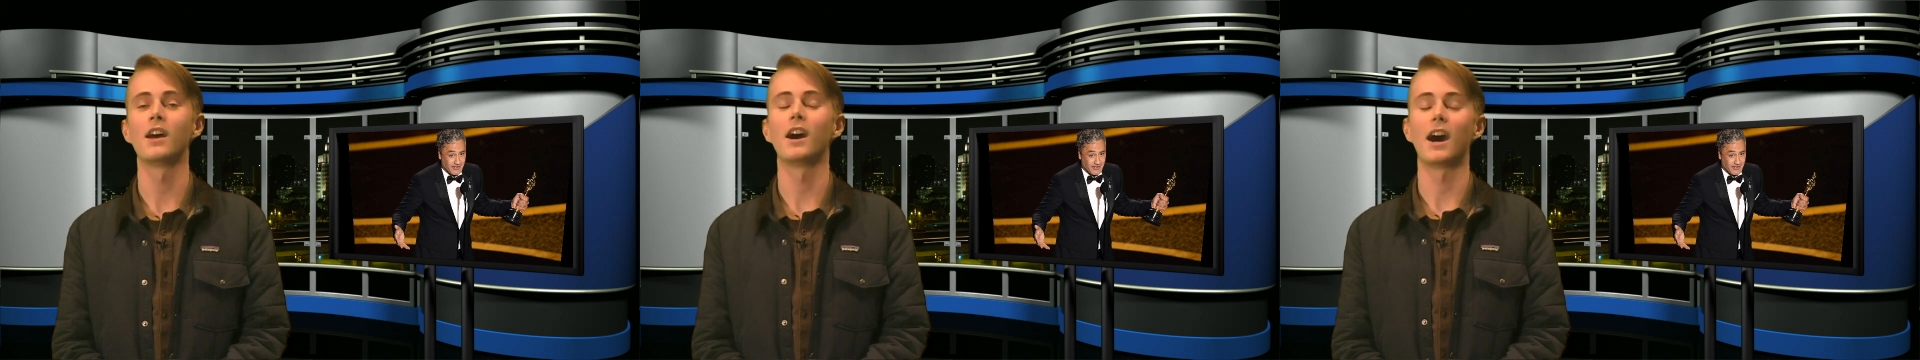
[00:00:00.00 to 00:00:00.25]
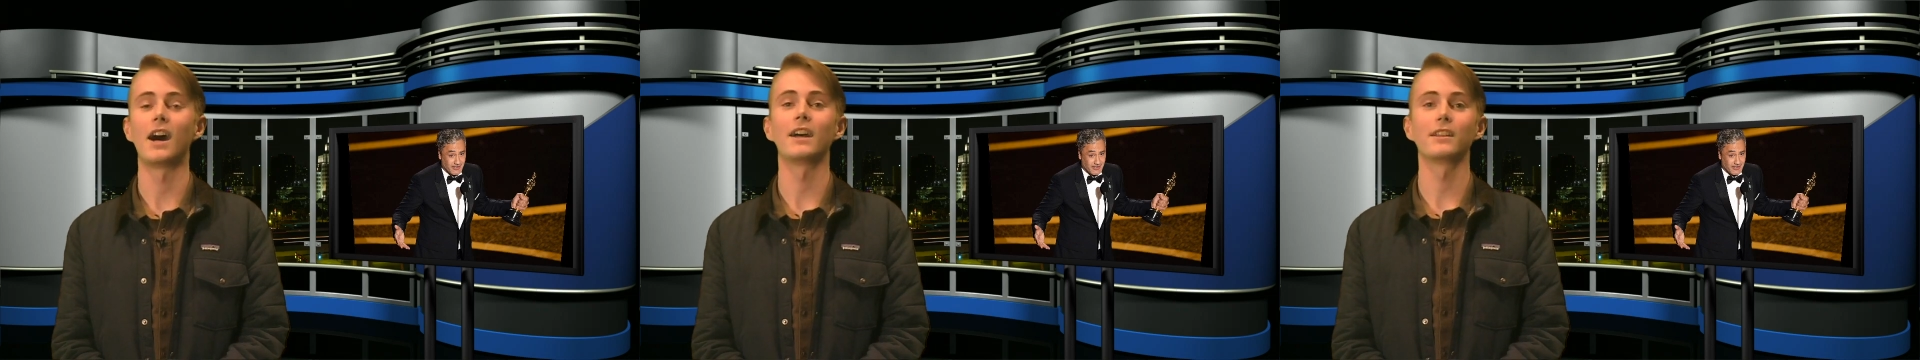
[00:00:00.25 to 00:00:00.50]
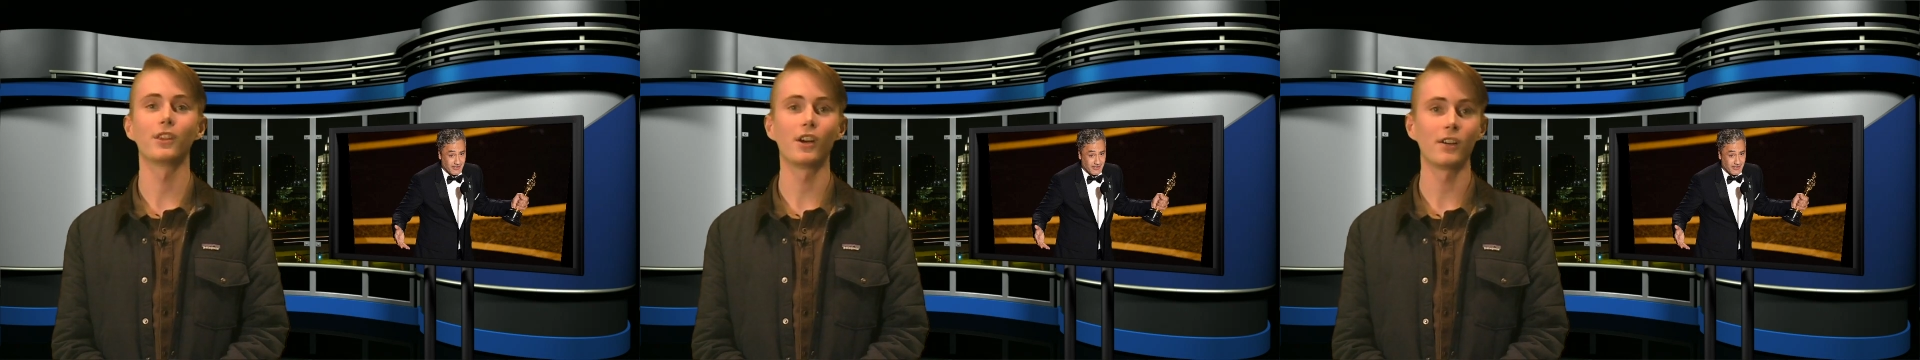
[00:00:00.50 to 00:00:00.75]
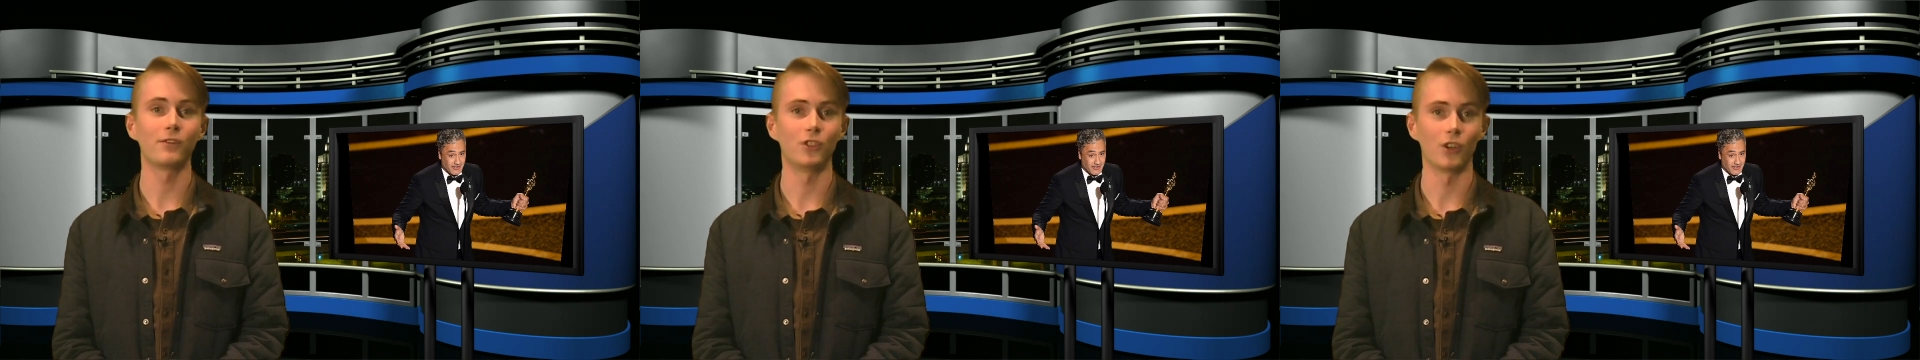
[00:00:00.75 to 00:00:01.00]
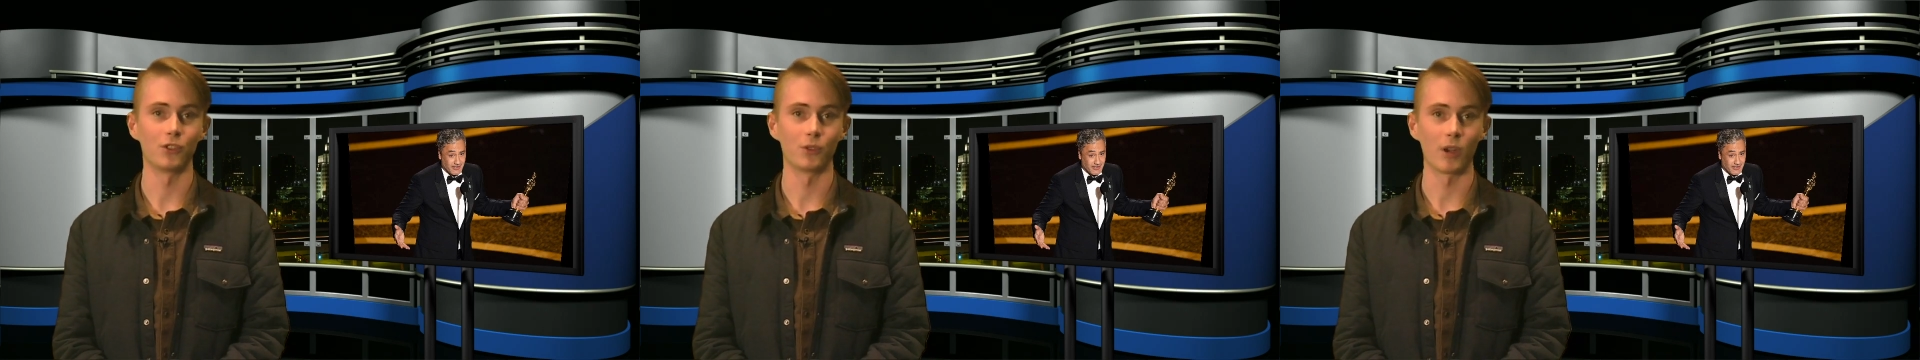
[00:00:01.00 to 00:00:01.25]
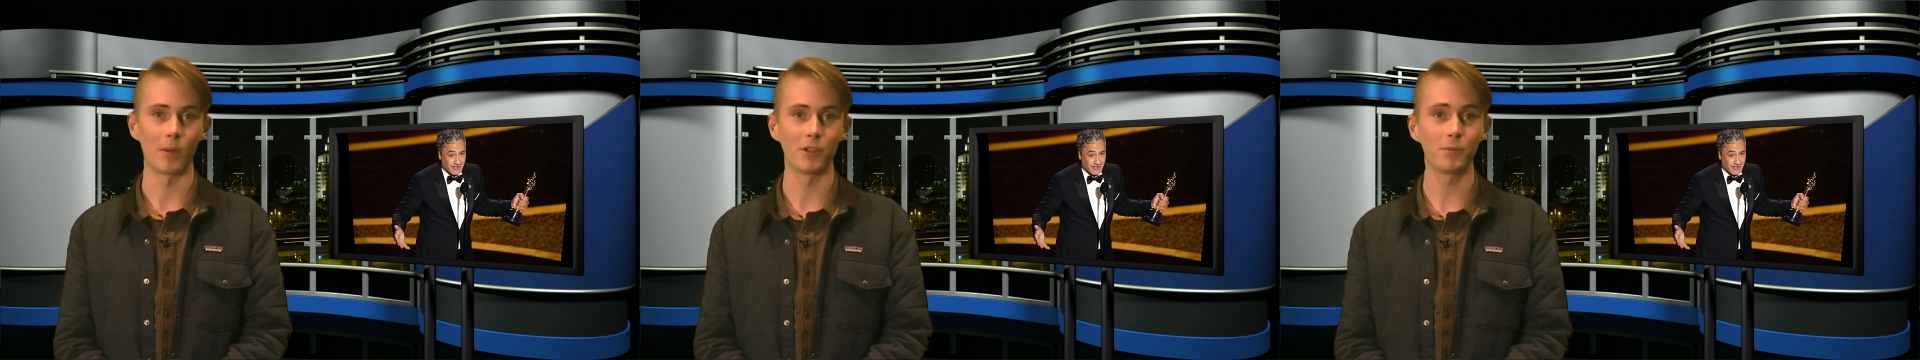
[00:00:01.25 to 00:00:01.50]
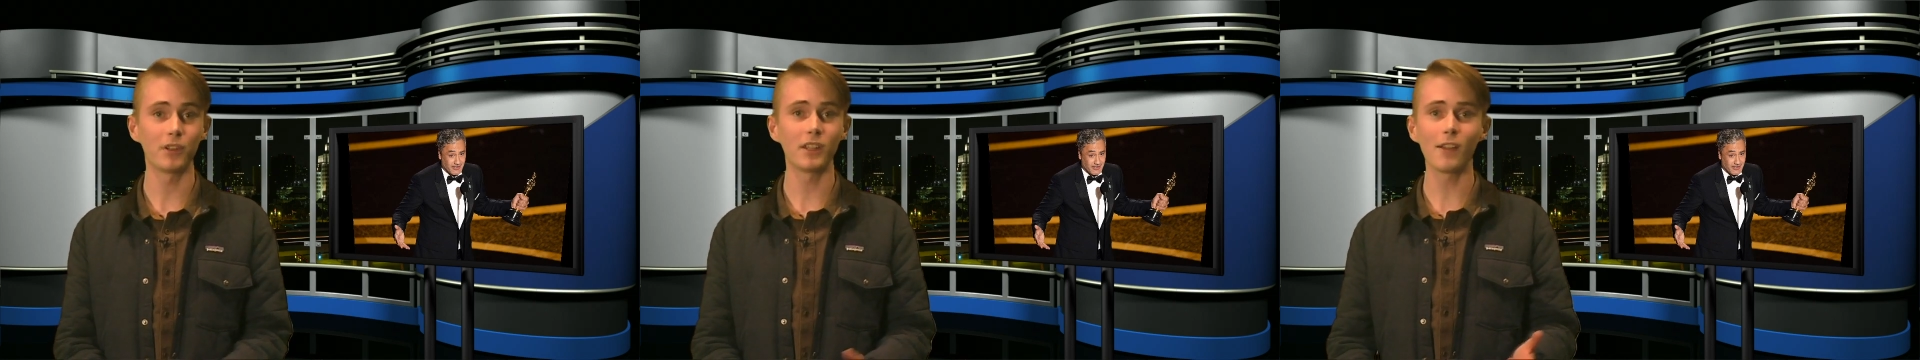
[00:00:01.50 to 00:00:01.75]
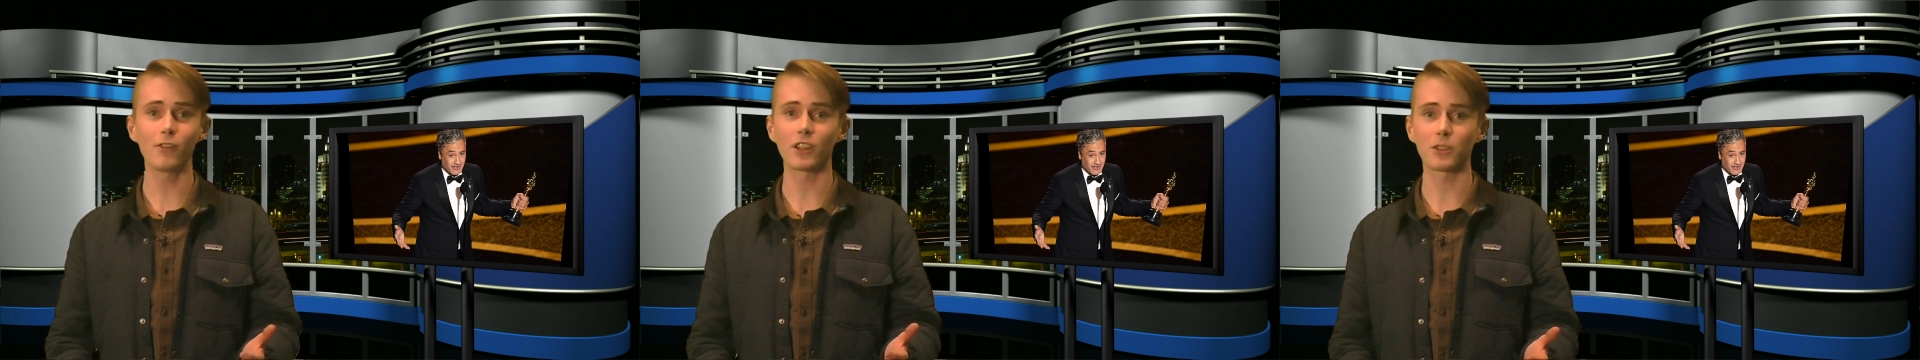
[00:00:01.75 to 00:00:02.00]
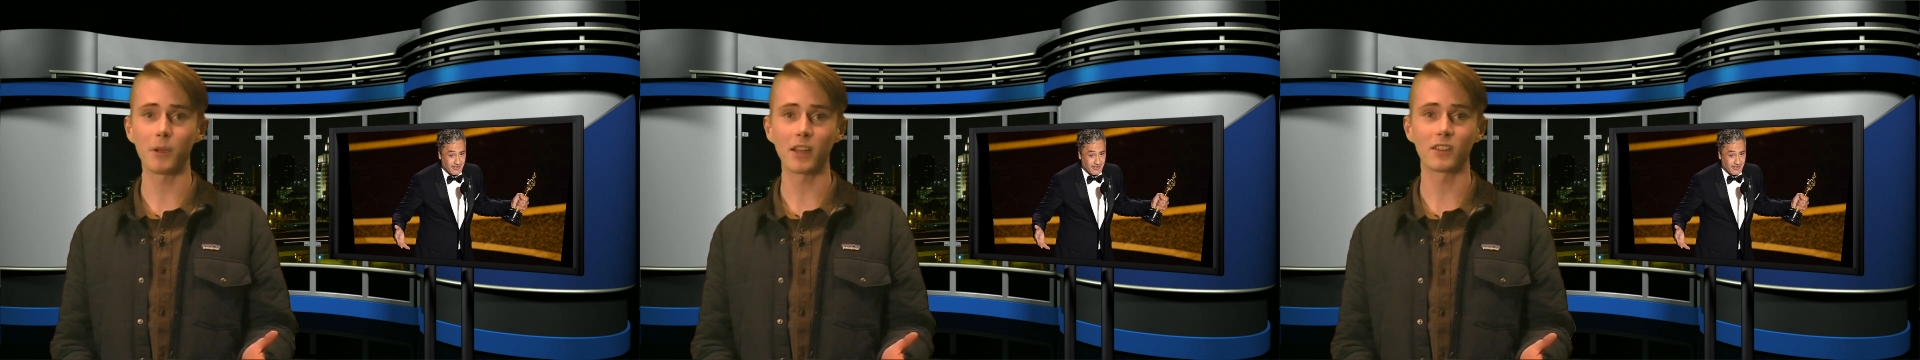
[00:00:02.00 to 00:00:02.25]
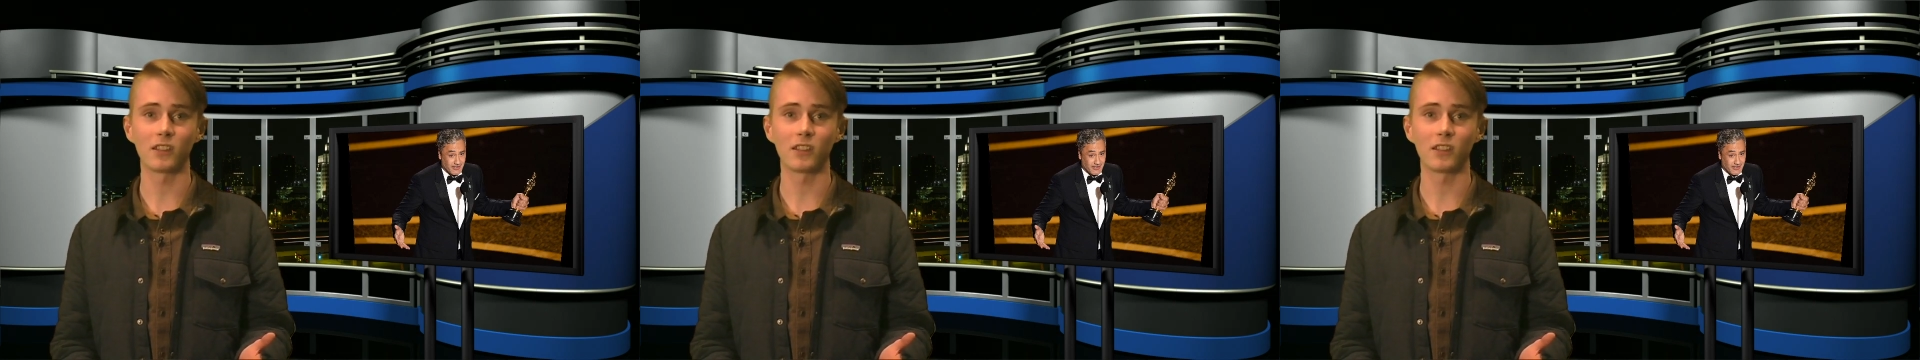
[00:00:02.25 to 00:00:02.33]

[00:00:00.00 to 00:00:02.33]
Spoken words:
I love Jojo Rabbit, but never expected